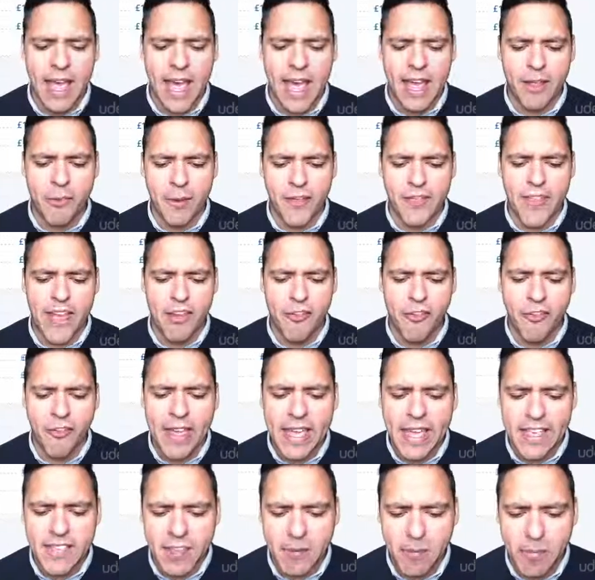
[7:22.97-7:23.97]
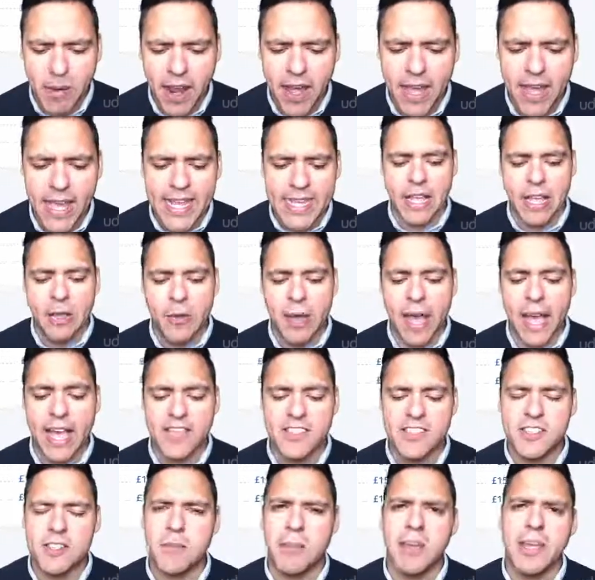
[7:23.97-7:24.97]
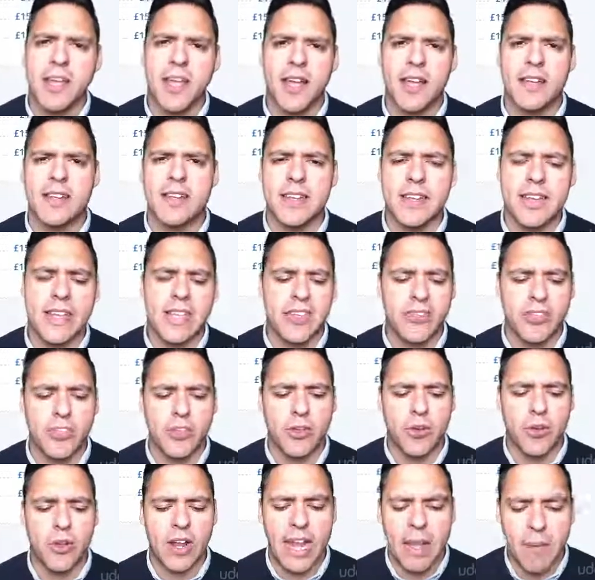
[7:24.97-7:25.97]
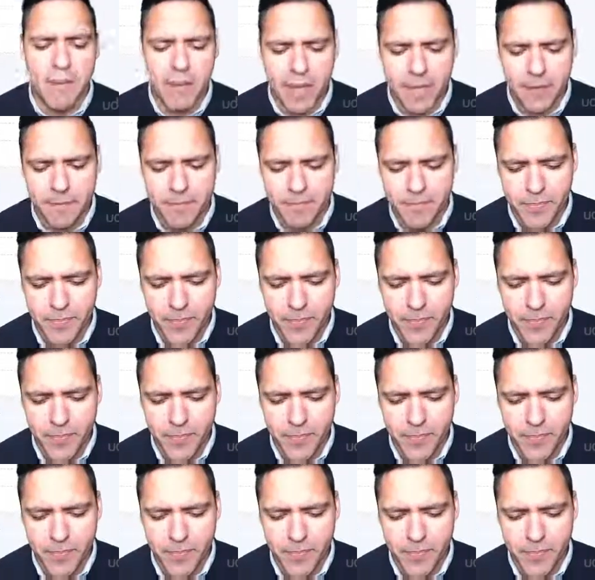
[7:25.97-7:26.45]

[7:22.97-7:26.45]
And when that fee is applied, it has to be underneath your limit.